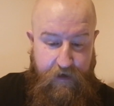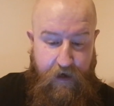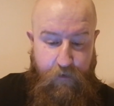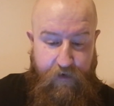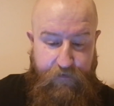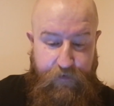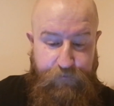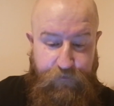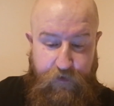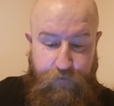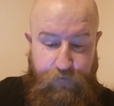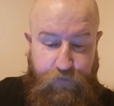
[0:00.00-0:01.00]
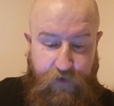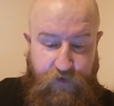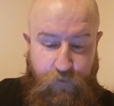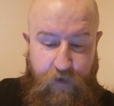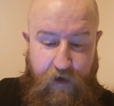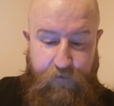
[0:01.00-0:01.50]
However,
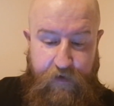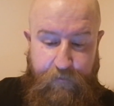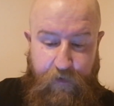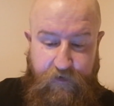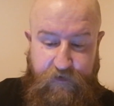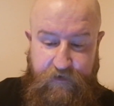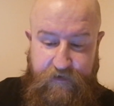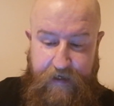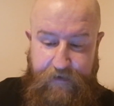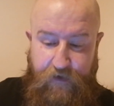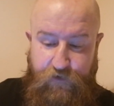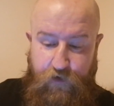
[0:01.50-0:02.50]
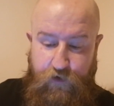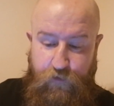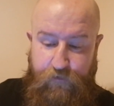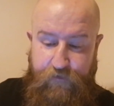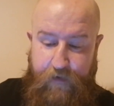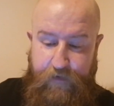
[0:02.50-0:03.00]
Prison welfare bosses said the drugs
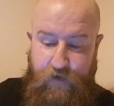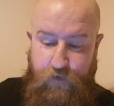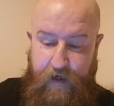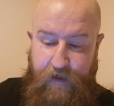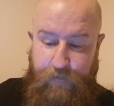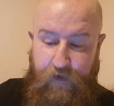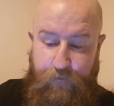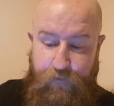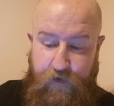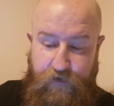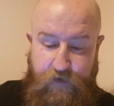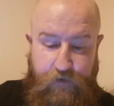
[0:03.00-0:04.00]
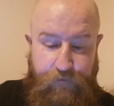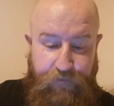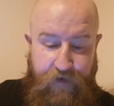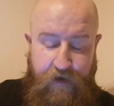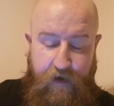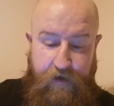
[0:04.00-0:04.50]
were very tradable in prison
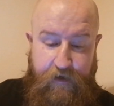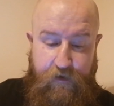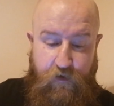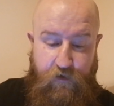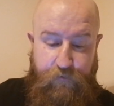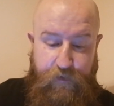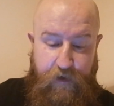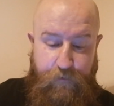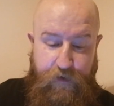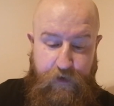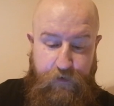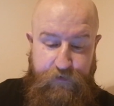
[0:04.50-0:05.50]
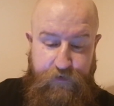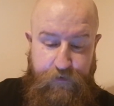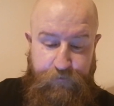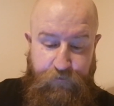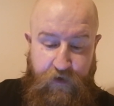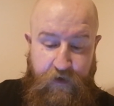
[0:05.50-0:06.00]
and it could have been abused.
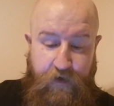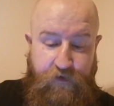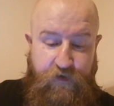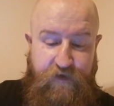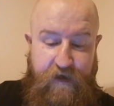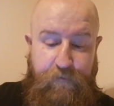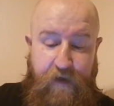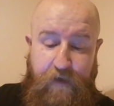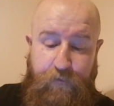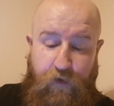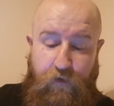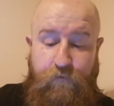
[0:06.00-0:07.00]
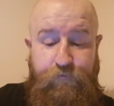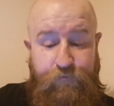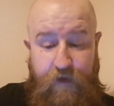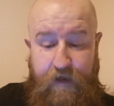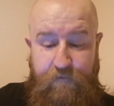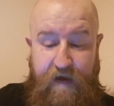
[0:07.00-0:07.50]
She said people,
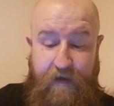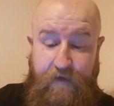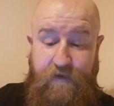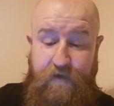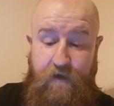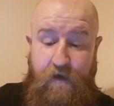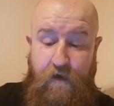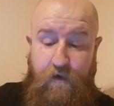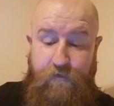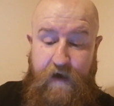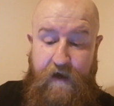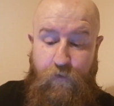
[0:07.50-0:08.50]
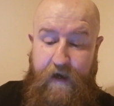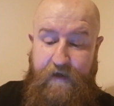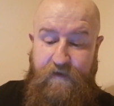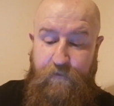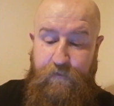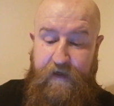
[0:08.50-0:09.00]
inmates, find
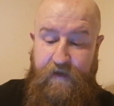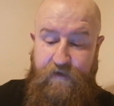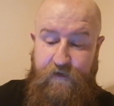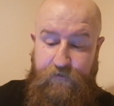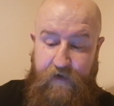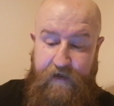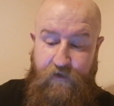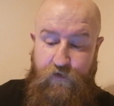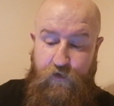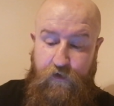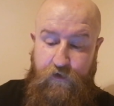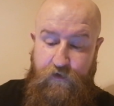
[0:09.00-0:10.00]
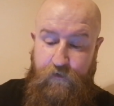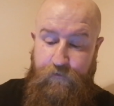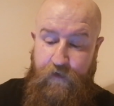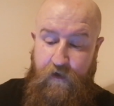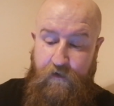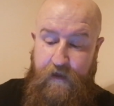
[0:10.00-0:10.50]
ways and means to find drugs.
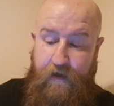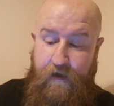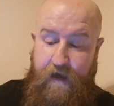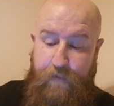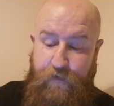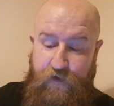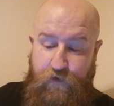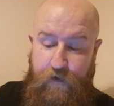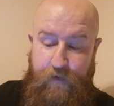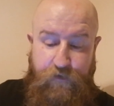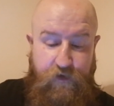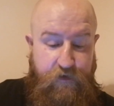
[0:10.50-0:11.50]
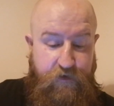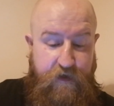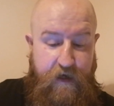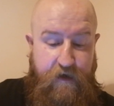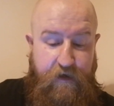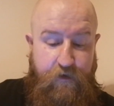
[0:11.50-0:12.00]
They can get prescriptions,
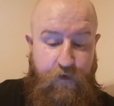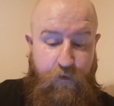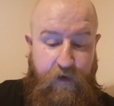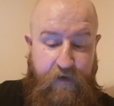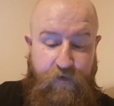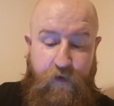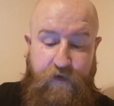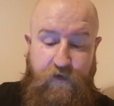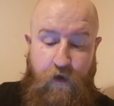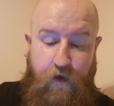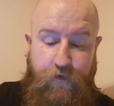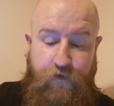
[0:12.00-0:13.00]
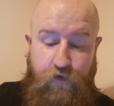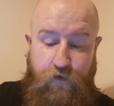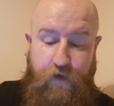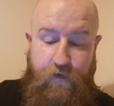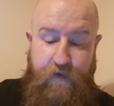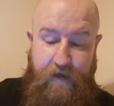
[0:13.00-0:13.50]
and though even though it's not the
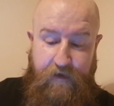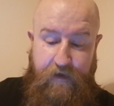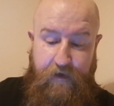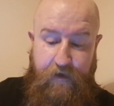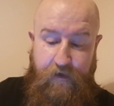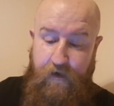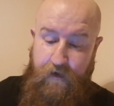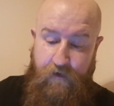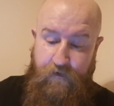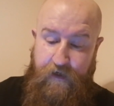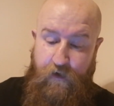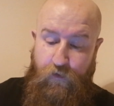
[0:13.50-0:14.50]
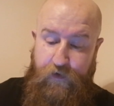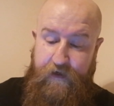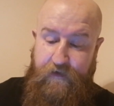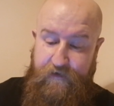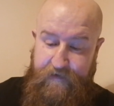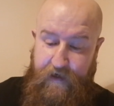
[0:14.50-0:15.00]
drug that they need, they know they
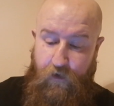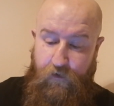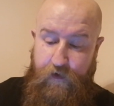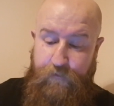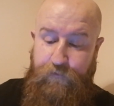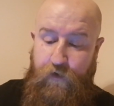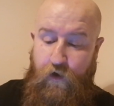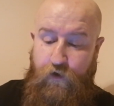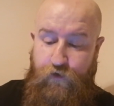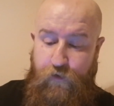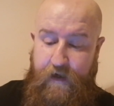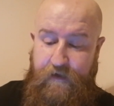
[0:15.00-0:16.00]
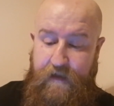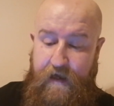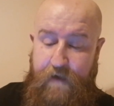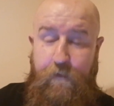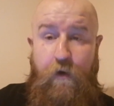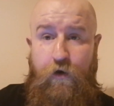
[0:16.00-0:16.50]
can sell them or trade
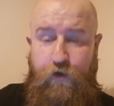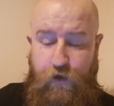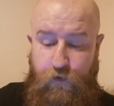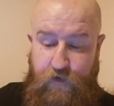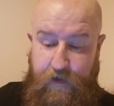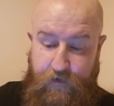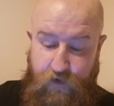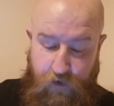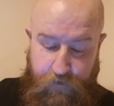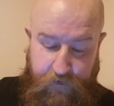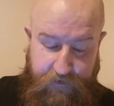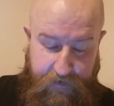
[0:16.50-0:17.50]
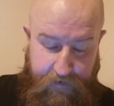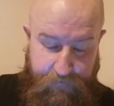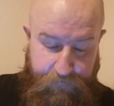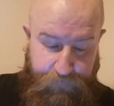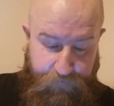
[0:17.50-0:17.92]
them or use it as currency.